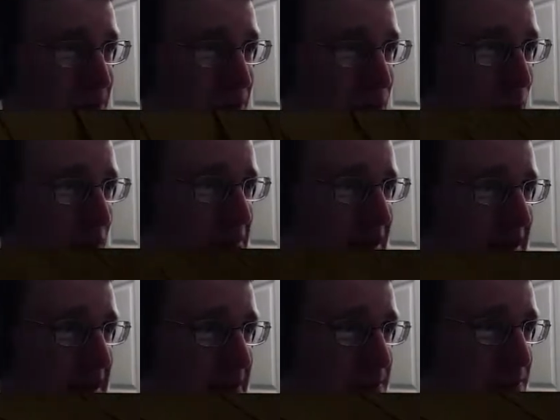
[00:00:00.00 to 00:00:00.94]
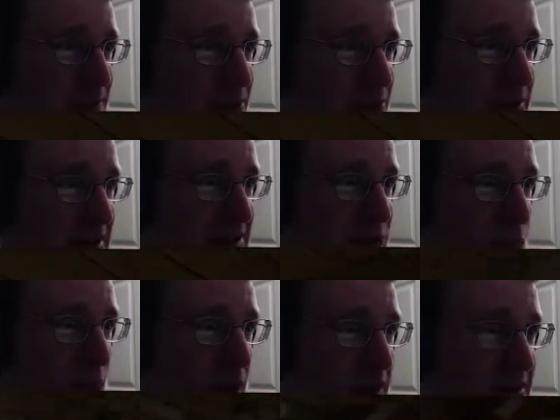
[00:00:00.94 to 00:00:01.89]
Why do they keep doing these
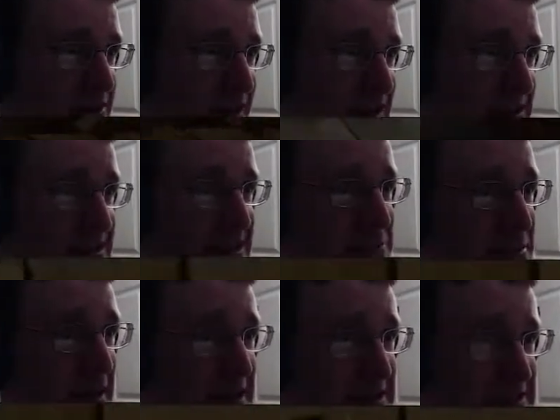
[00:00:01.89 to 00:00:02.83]
one second sound bites?